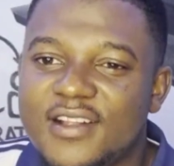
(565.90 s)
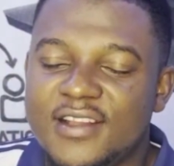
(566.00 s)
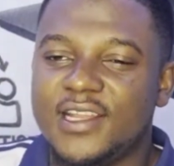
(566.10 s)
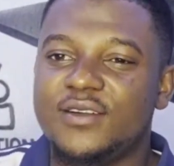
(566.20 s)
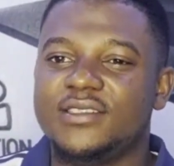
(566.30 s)

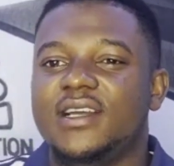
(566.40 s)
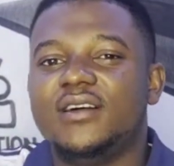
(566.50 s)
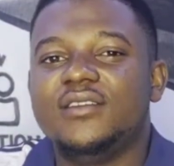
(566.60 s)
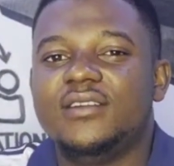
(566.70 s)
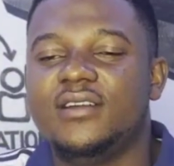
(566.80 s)
And that was
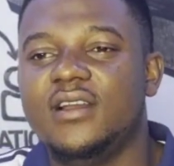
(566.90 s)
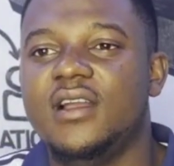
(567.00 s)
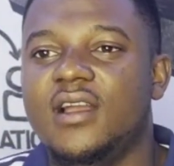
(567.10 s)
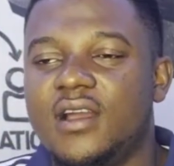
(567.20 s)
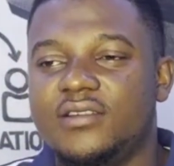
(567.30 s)
how
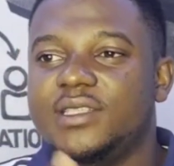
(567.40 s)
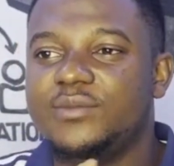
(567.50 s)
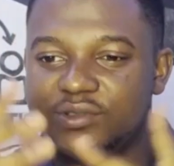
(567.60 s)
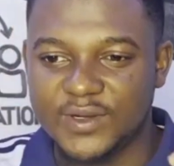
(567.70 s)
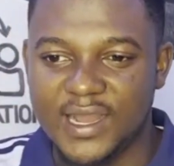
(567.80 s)
I was
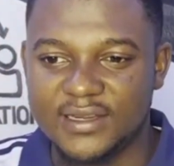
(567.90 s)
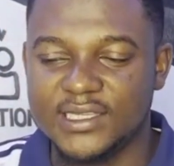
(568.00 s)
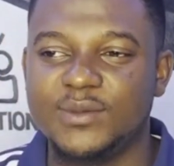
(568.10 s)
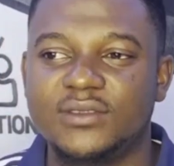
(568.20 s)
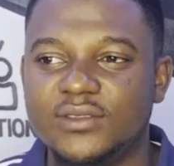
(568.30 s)
able to hack that
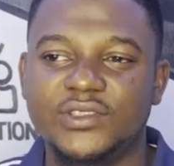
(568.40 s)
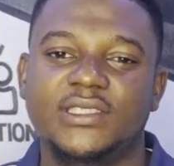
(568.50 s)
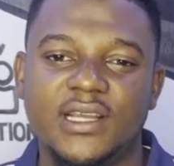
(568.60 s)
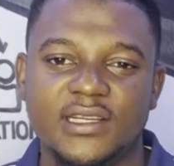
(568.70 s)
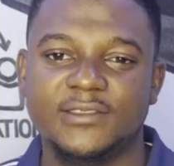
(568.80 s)
smart
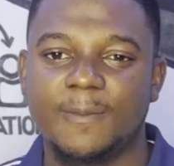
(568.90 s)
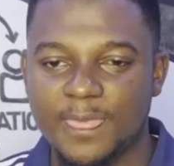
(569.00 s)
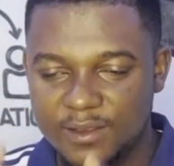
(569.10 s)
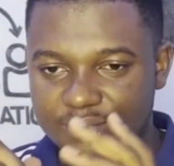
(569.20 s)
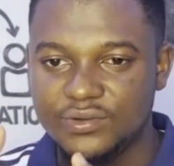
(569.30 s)
contract
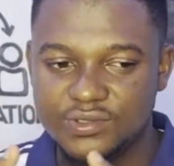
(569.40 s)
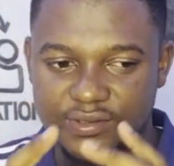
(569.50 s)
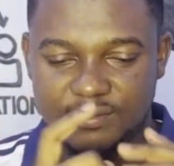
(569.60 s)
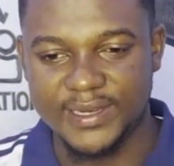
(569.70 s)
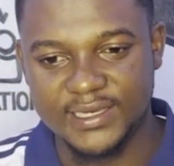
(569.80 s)
and impute
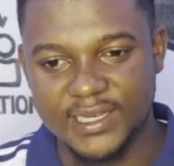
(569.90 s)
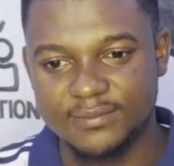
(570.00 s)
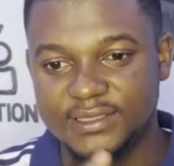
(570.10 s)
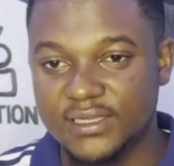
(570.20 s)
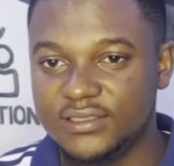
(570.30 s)
my name,
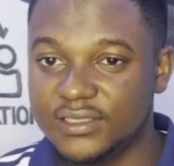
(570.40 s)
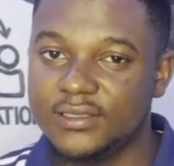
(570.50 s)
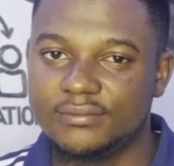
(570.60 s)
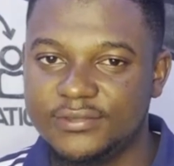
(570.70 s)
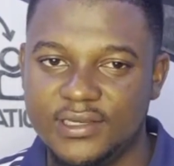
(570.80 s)

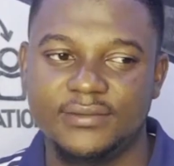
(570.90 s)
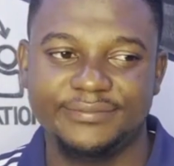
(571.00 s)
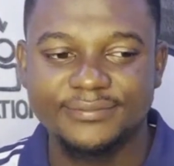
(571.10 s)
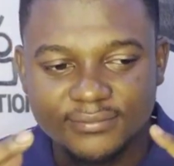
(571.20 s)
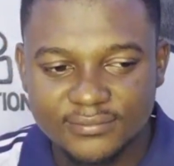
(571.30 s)
Stagey. Yeah.
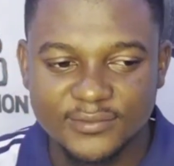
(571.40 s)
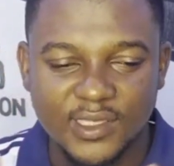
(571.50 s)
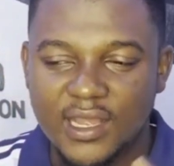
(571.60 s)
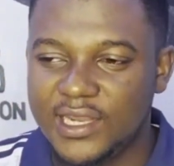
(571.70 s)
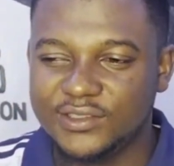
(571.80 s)

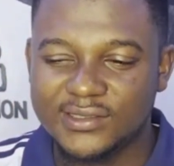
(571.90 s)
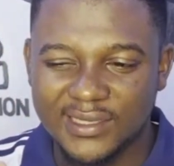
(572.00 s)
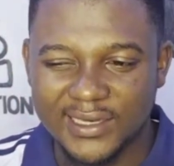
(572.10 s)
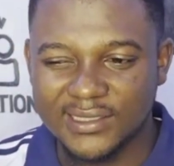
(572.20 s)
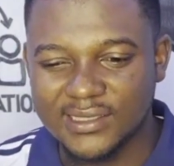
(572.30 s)
I just
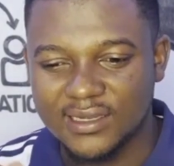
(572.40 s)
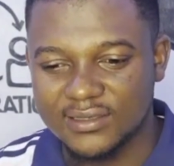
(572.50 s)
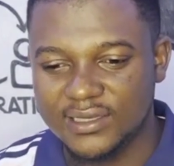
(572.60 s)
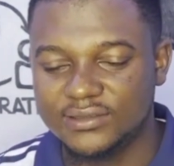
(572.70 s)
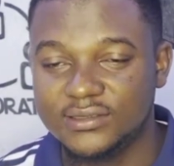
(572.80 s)
like this
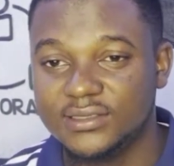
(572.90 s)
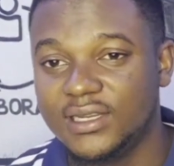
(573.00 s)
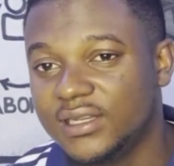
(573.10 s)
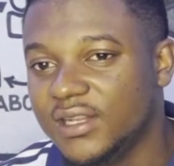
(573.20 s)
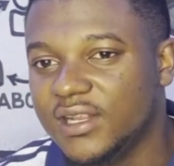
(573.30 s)
language.
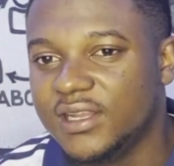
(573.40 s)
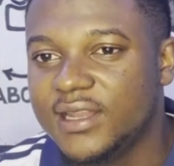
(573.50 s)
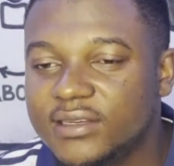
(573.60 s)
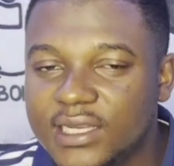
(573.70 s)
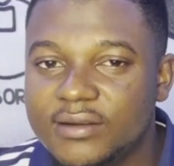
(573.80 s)

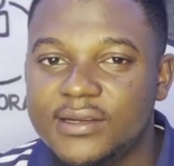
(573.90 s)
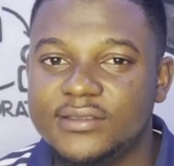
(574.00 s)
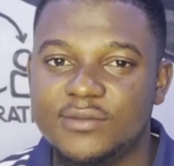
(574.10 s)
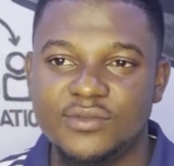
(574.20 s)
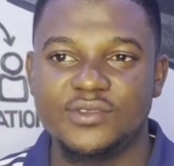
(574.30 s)
That was how I
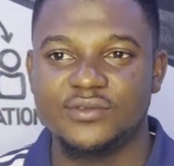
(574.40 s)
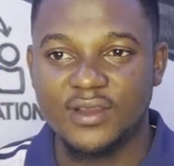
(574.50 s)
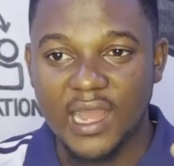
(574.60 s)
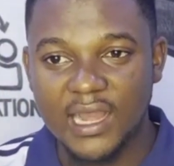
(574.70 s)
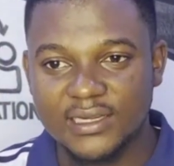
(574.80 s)
was able to
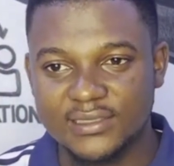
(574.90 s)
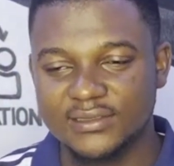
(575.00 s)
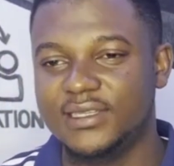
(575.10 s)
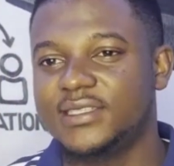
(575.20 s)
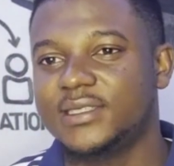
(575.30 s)
hack
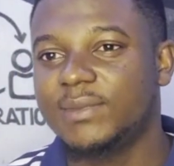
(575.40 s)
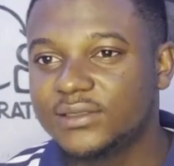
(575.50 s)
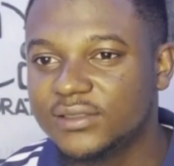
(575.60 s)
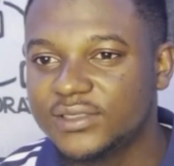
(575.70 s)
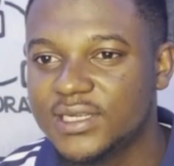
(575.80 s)
the smart
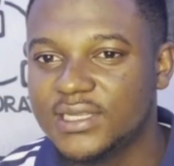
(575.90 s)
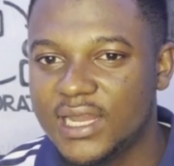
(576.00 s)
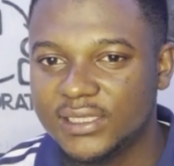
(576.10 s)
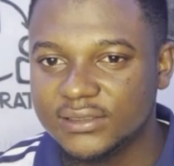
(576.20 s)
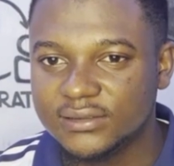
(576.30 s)
contract
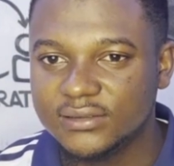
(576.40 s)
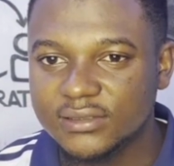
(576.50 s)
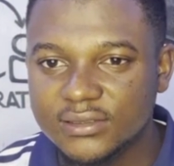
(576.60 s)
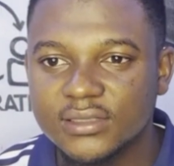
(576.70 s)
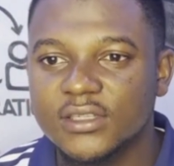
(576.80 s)
and
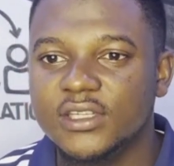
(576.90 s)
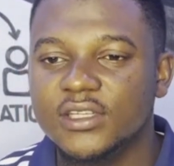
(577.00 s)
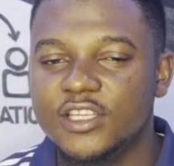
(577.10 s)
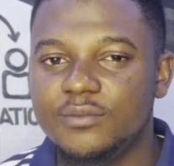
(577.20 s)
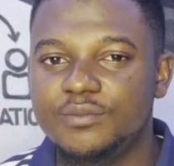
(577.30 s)

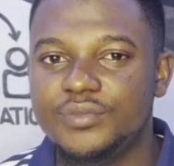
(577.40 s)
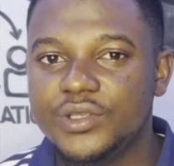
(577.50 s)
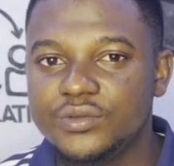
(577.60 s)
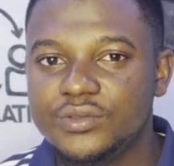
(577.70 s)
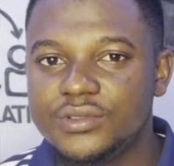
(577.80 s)

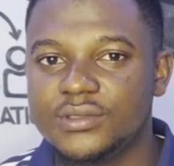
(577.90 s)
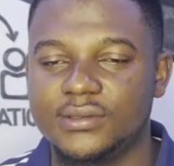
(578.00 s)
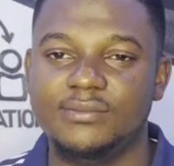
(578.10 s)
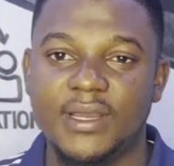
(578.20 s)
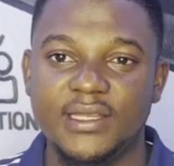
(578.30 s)
impute
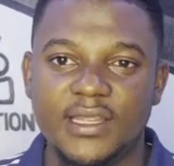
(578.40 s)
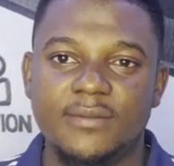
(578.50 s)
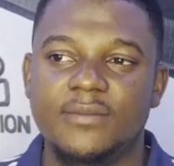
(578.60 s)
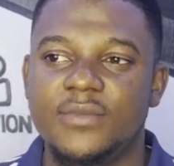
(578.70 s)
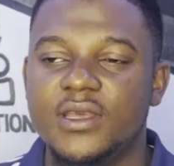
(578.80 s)
my
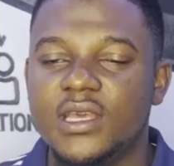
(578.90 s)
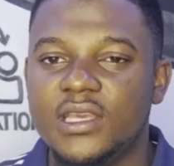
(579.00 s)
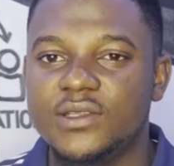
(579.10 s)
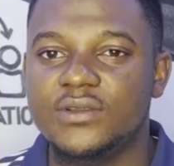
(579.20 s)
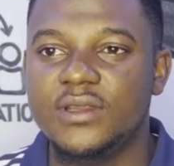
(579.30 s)
name
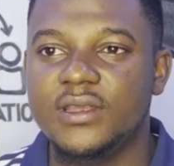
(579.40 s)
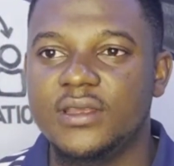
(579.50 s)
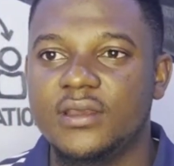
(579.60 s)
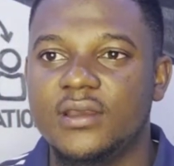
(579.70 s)
into the